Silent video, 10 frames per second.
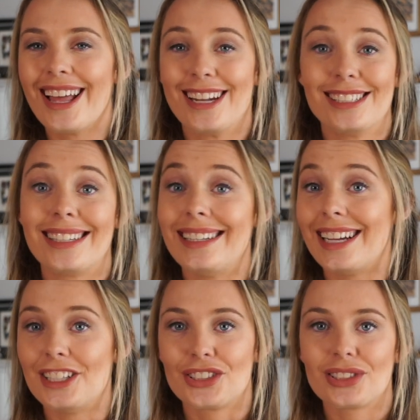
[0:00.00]
and a
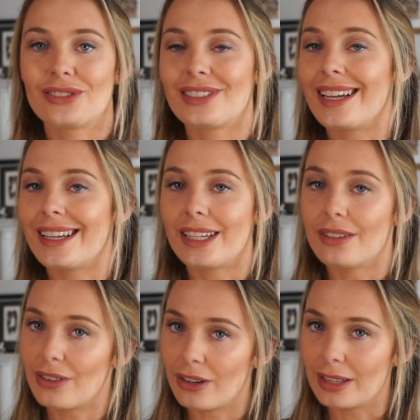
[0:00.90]
teenager, so taking
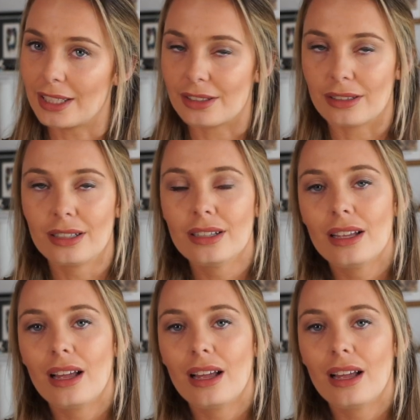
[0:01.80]
in very little,